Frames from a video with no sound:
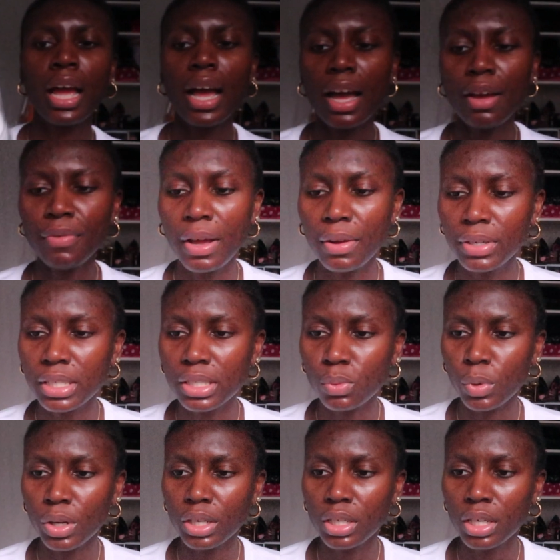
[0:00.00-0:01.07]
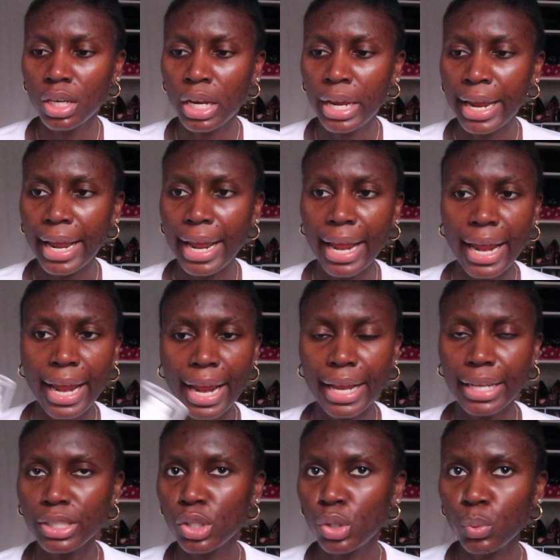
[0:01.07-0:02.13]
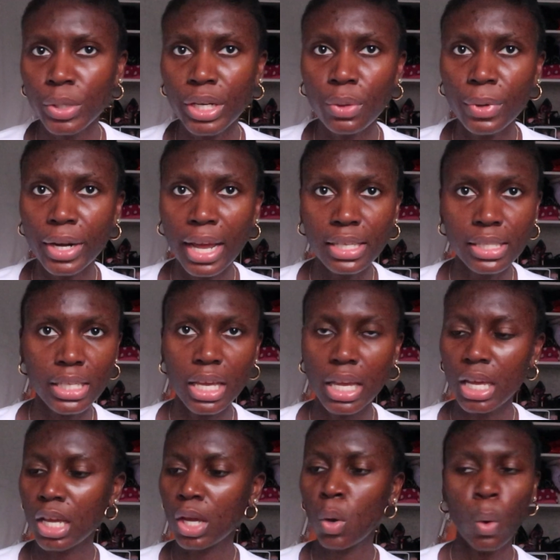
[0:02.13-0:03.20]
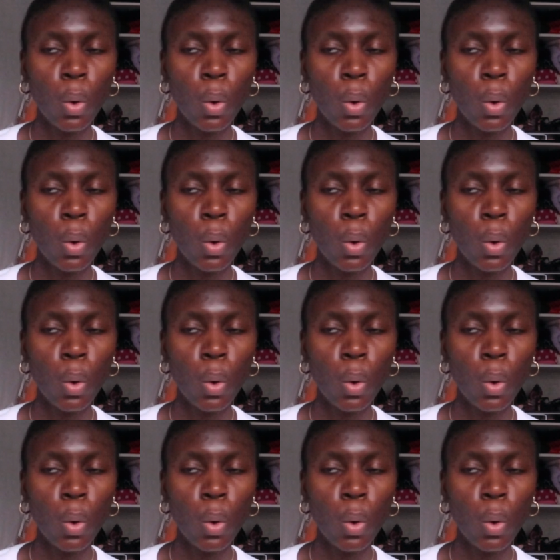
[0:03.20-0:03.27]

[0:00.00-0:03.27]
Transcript: I found this one, and sweetie, when I say,